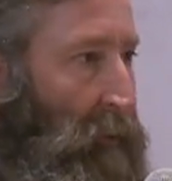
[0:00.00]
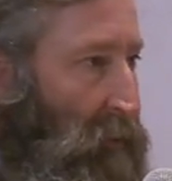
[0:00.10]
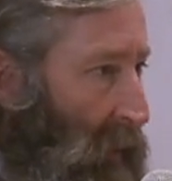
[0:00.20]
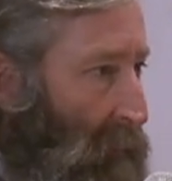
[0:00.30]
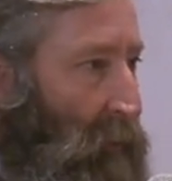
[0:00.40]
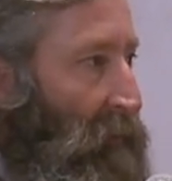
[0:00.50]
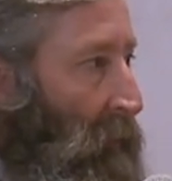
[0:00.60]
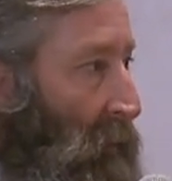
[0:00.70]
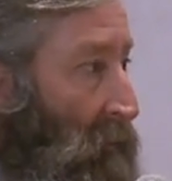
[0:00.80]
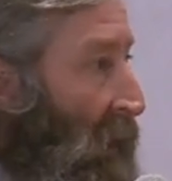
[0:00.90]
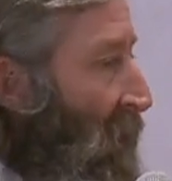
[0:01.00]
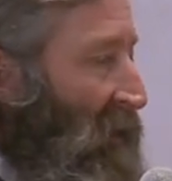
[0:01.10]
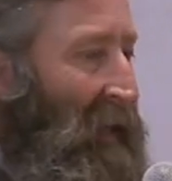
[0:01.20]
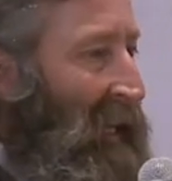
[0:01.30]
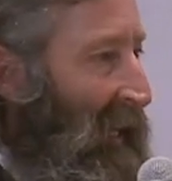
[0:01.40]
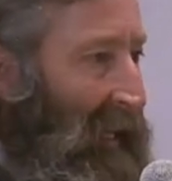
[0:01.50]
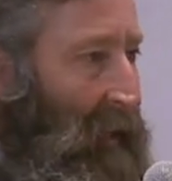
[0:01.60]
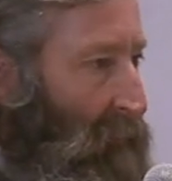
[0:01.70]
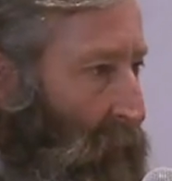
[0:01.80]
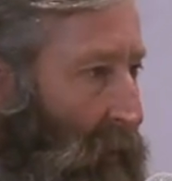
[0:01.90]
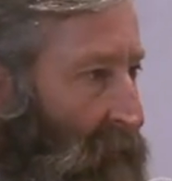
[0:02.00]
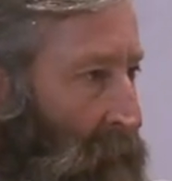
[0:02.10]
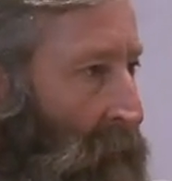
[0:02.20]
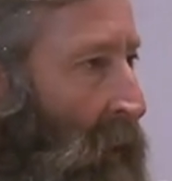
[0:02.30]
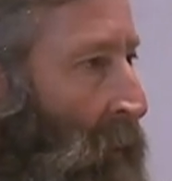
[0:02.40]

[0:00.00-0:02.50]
or sable females. You can get a handful of them,